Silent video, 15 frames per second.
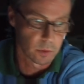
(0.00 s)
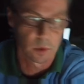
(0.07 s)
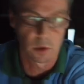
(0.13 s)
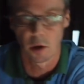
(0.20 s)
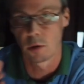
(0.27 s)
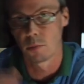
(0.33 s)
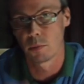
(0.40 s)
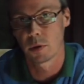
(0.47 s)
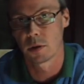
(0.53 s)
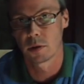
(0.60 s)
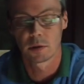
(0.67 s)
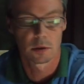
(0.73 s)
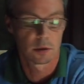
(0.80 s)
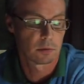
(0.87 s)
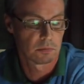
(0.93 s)
if we don't, but
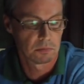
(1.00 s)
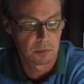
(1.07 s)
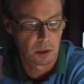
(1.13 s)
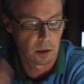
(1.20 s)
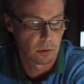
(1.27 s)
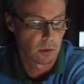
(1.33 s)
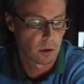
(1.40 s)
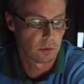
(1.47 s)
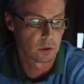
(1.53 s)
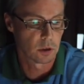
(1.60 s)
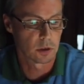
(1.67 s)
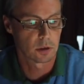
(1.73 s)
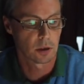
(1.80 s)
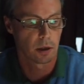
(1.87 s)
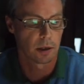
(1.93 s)
it's, I've
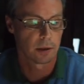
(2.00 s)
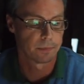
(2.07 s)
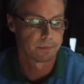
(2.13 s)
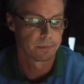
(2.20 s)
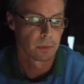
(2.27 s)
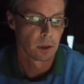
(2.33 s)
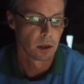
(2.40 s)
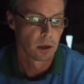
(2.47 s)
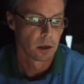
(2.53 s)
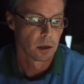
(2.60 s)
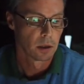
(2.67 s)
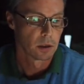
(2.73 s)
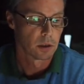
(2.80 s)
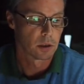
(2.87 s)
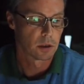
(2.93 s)
just done it.
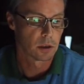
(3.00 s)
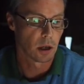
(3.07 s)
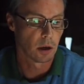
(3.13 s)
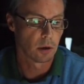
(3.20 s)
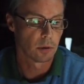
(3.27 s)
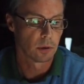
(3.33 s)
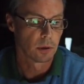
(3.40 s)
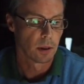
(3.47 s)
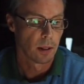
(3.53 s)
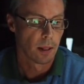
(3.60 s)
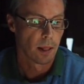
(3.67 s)
So